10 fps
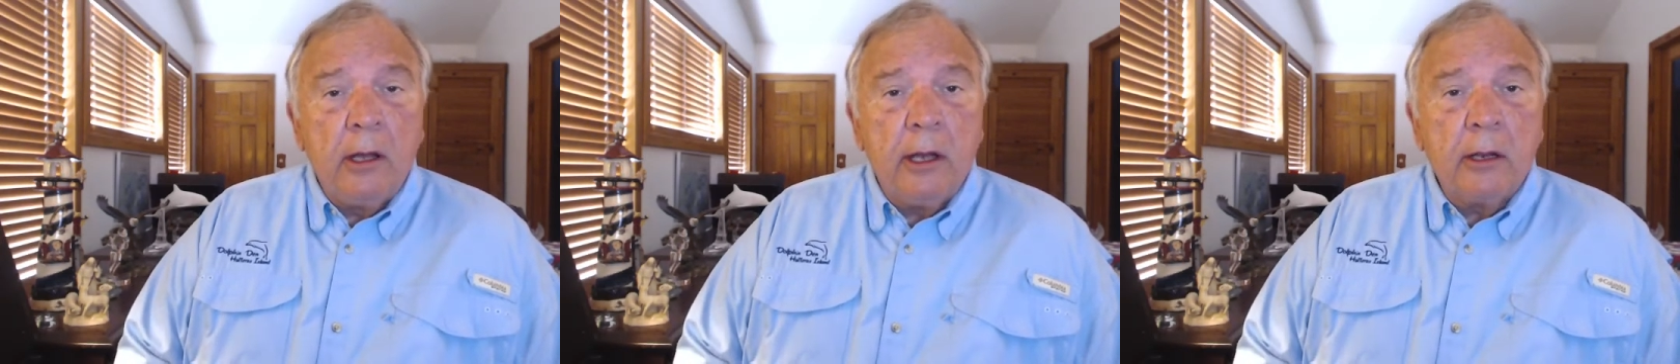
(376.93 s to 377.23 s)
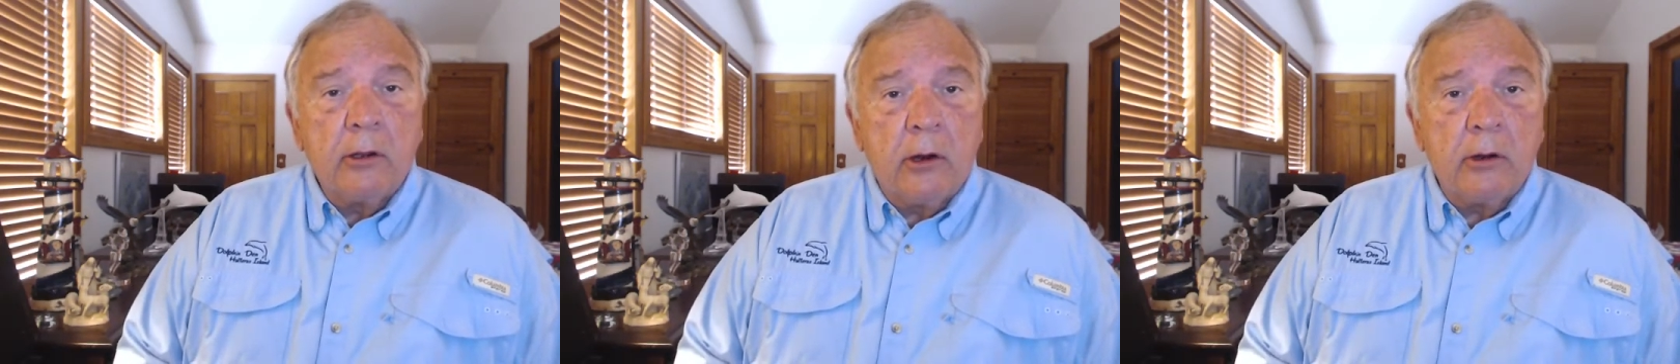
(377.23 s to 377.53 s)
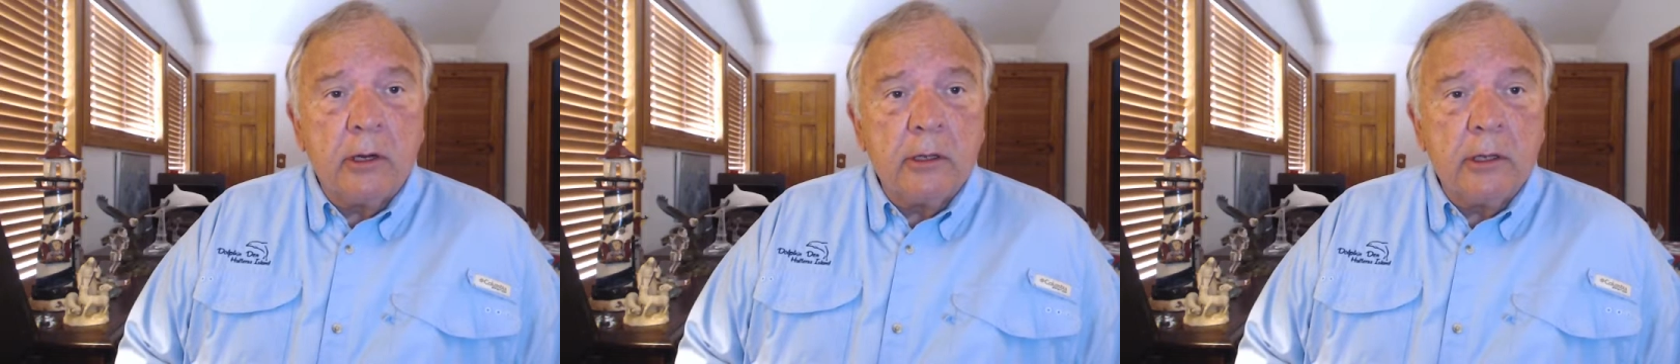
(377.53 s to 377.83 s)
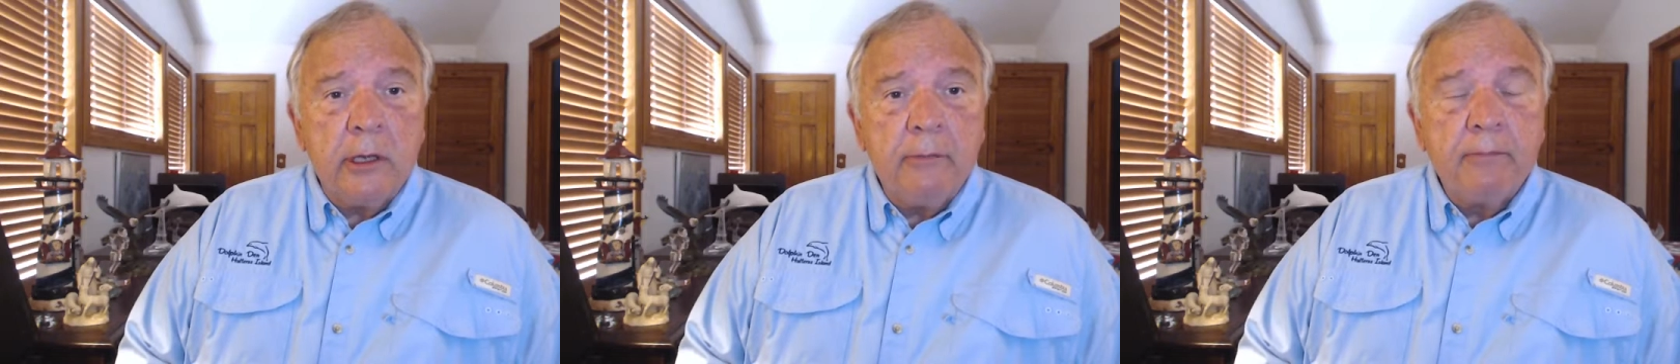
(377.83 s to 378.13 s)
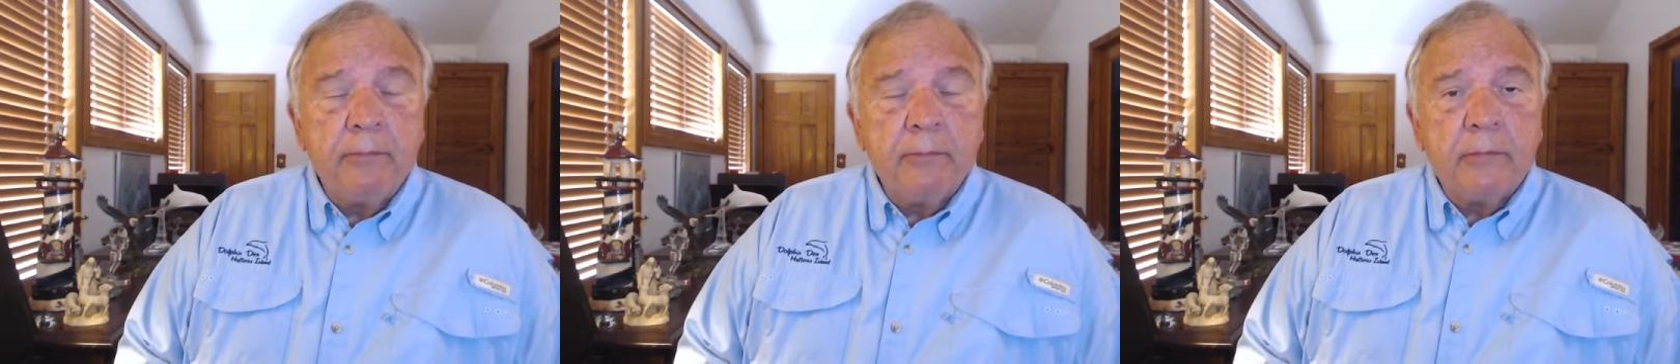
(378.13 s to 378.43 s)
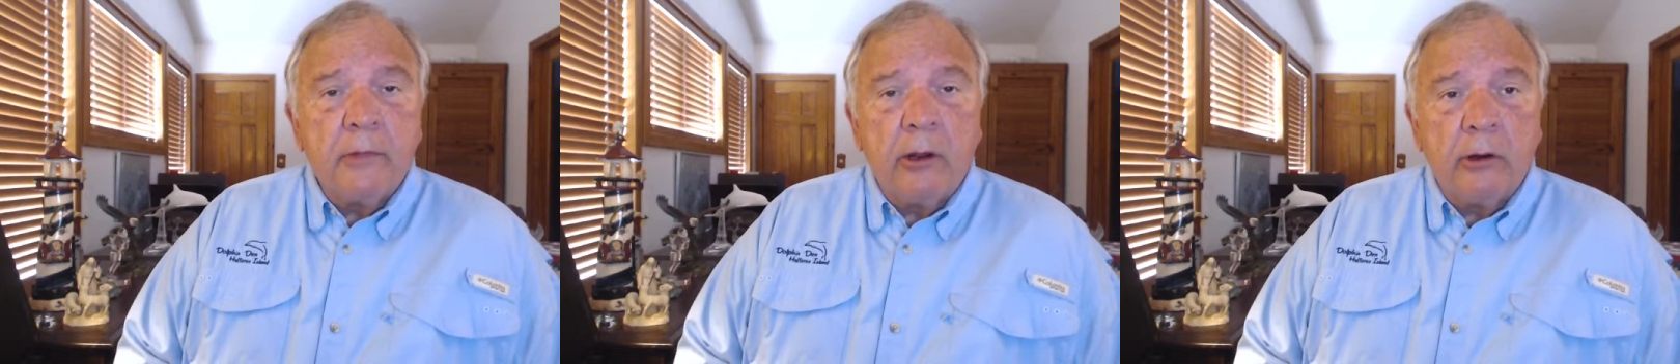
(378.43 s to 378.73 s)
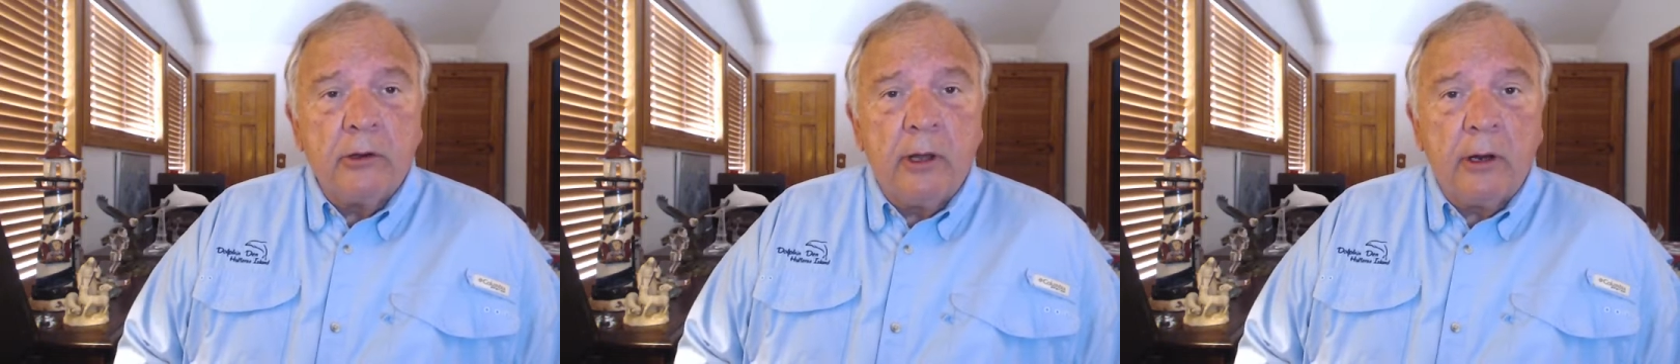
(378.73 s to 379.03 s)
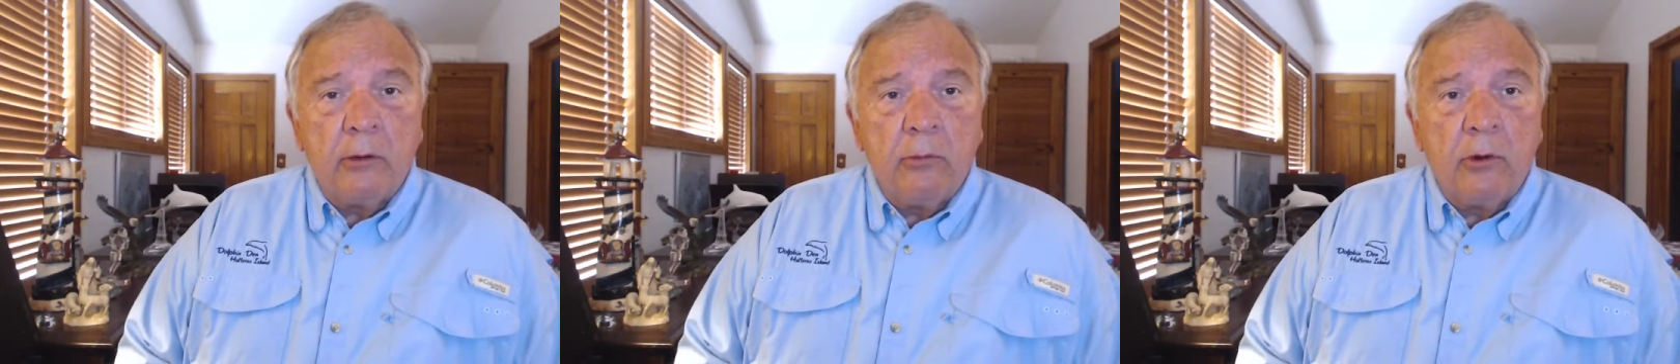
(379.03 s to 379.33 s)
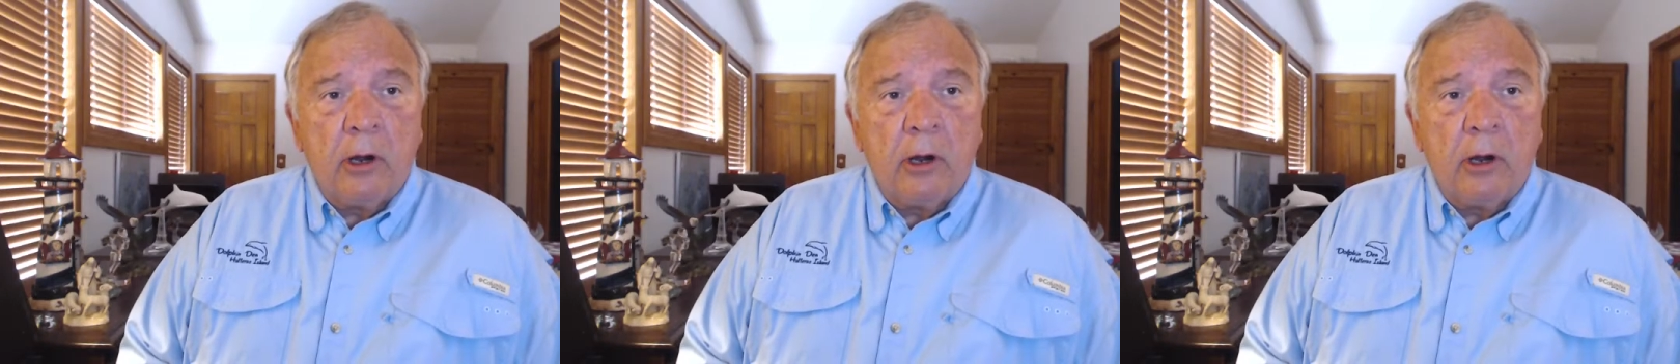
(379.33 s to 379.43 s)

And currently, they are terrible.